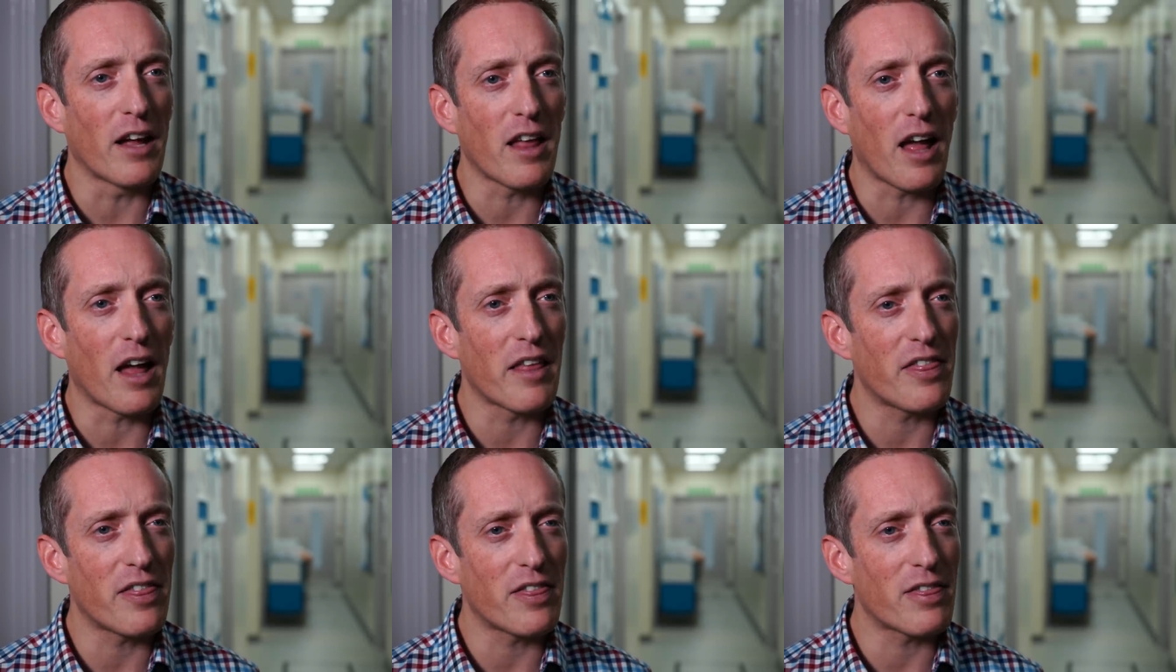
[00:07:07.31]
I,
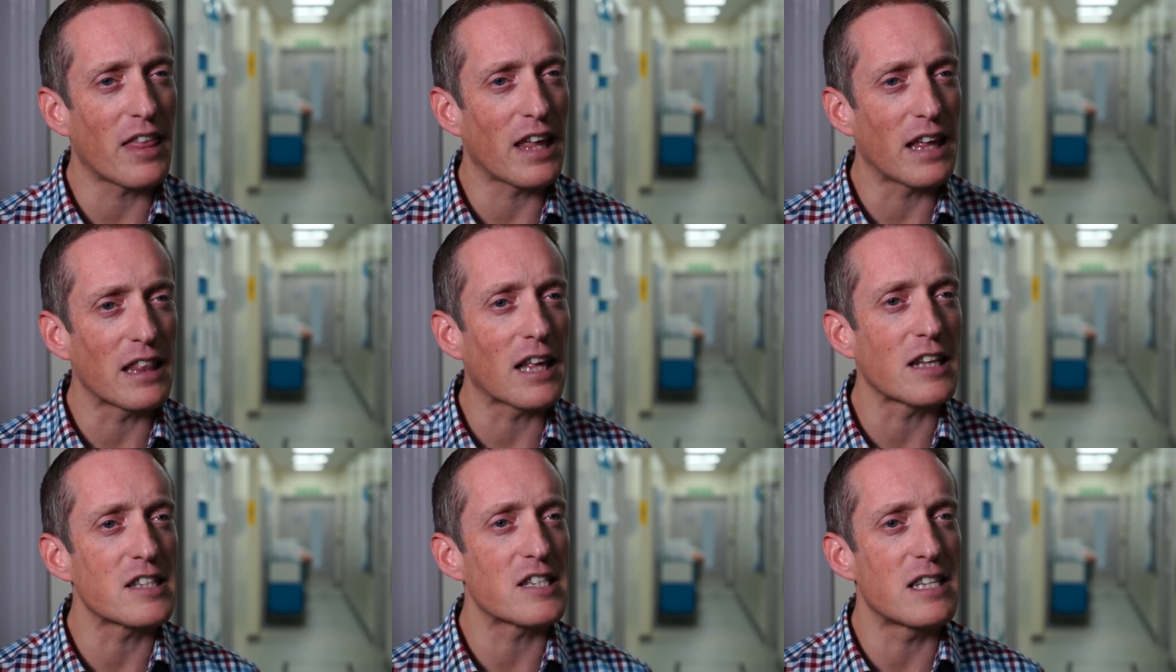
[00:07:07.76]
I
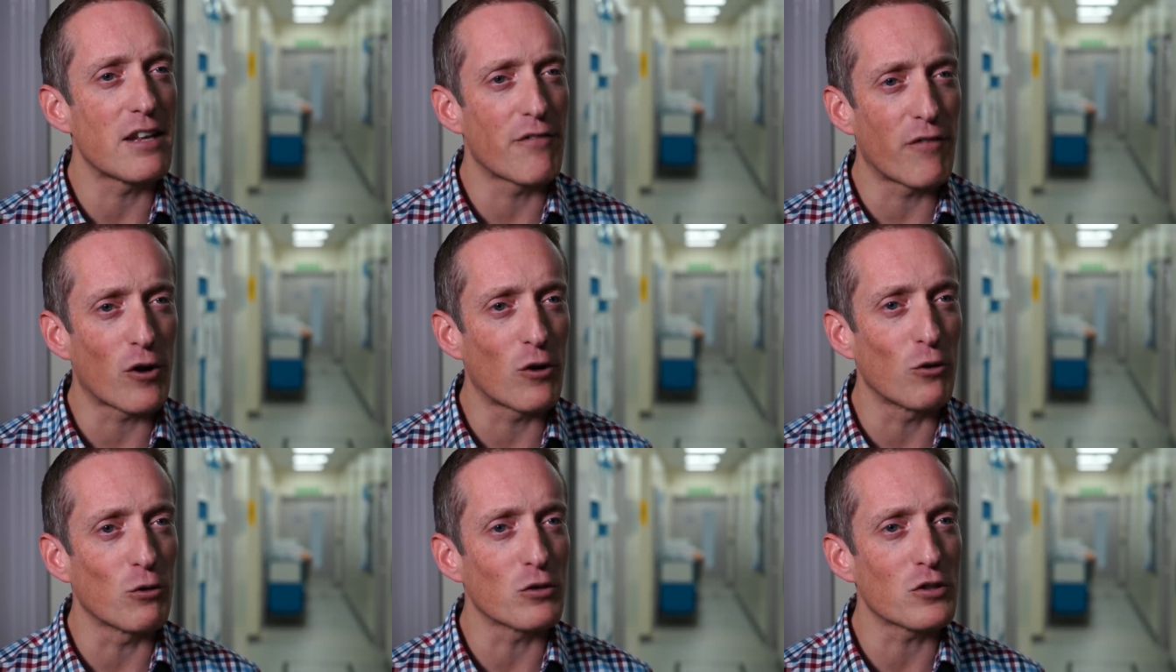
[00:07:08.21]
think that's
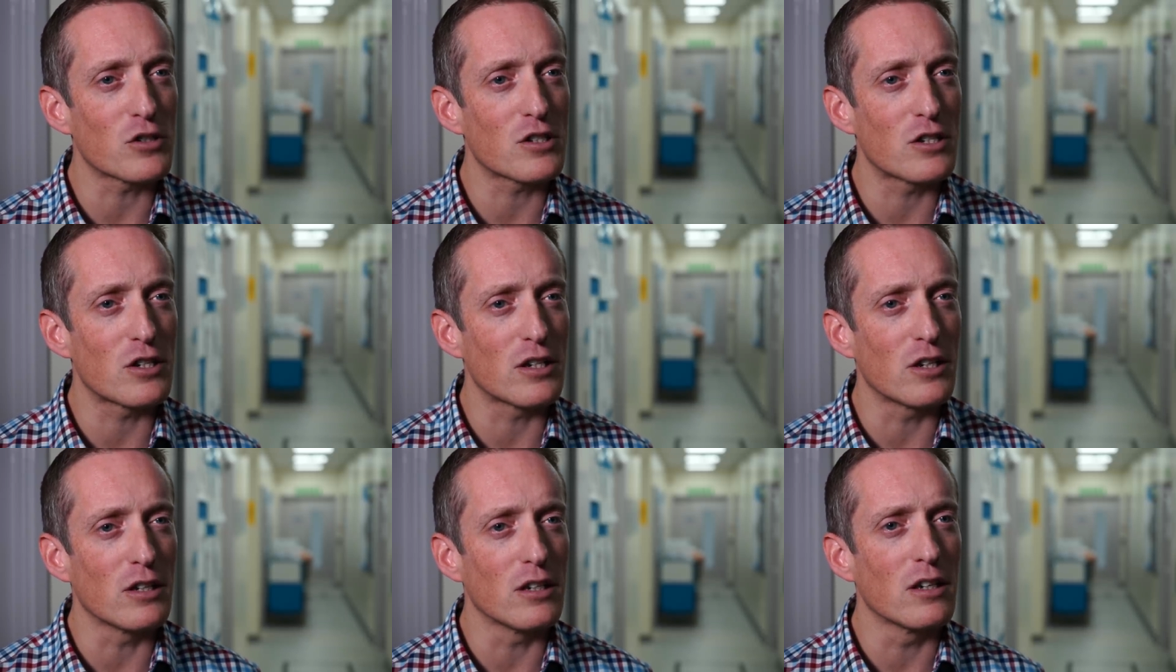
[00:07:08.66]
difficult
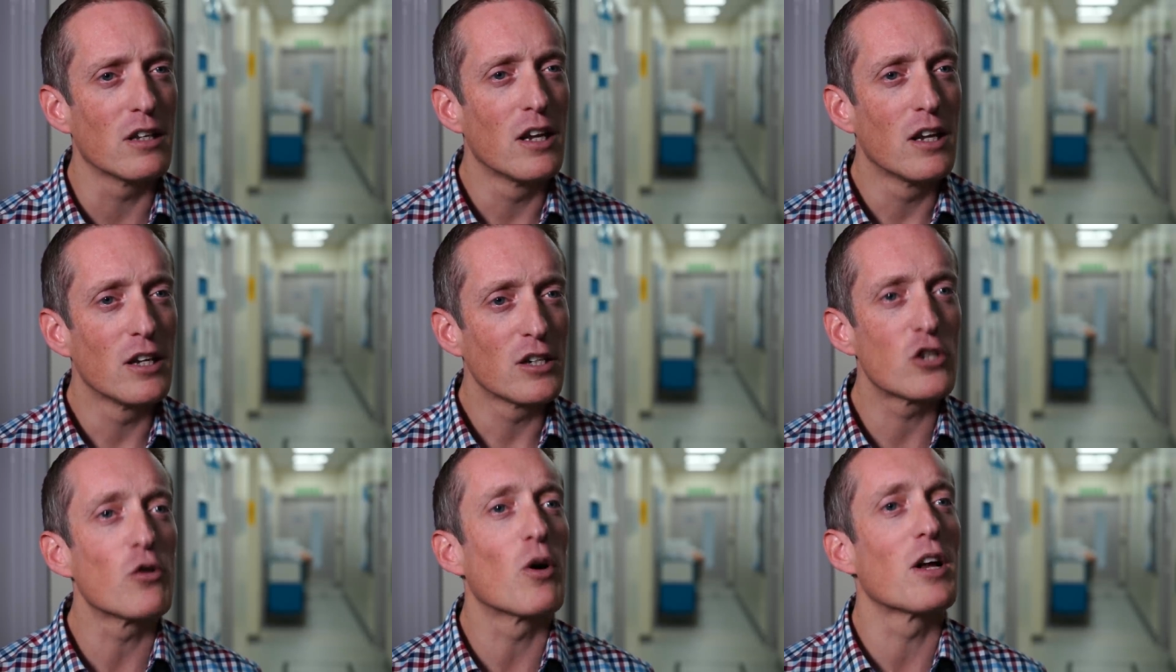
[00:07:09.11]
to
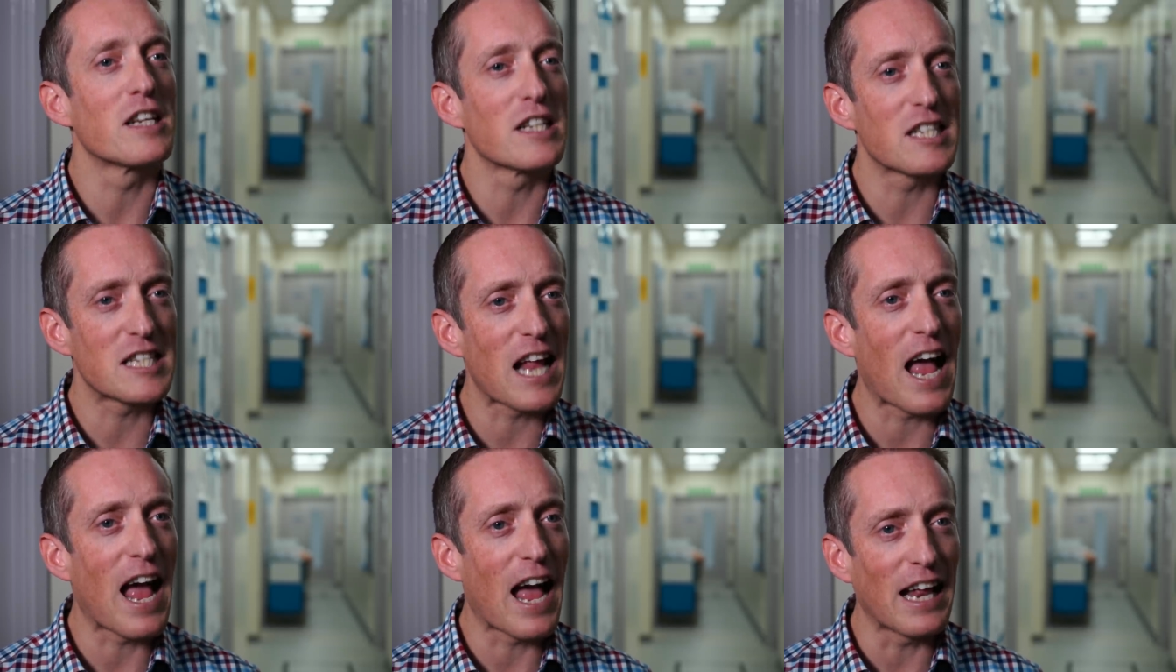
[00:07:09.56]
to
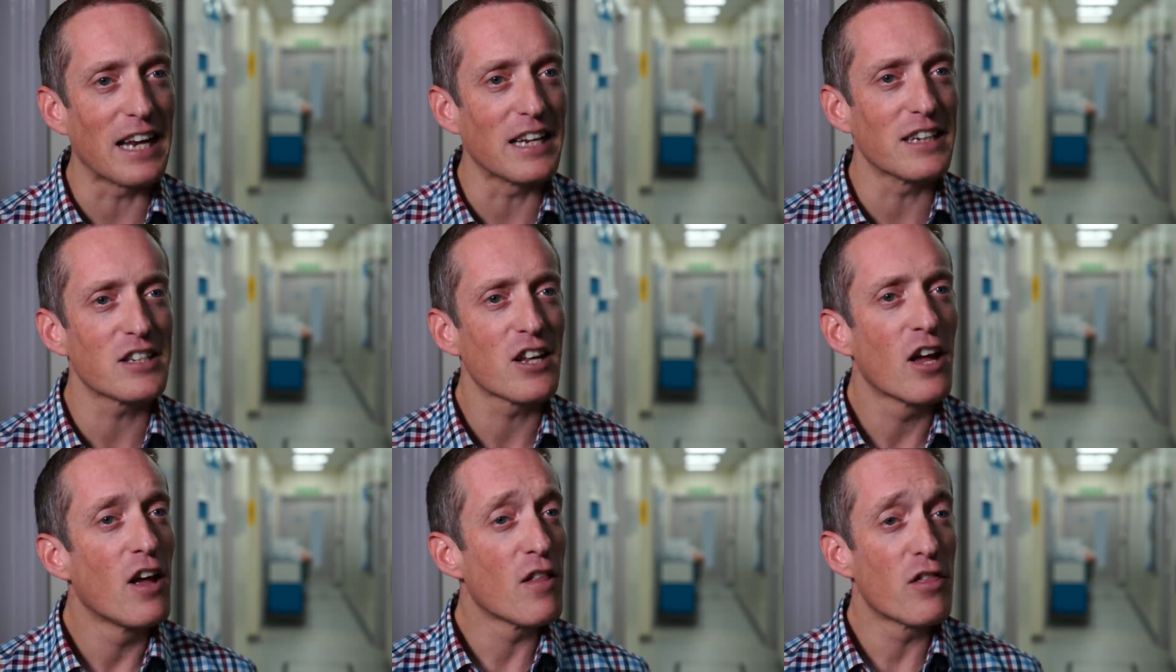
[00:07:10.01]

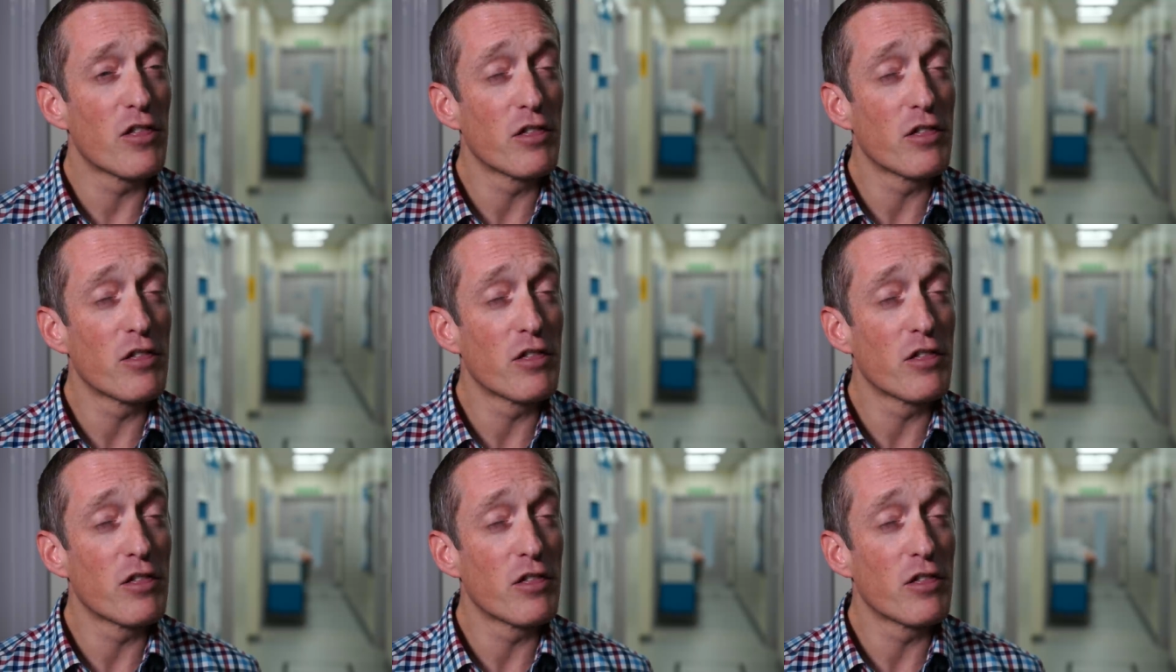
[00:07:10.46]
understand.